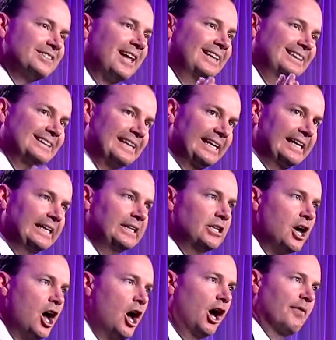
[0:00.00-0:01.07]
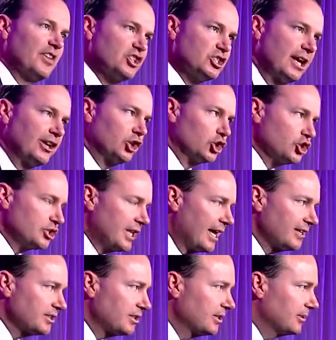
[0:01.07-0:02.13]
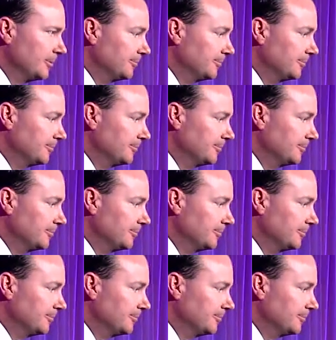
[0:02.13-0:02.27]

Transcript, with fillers: not lean on the senator's desk?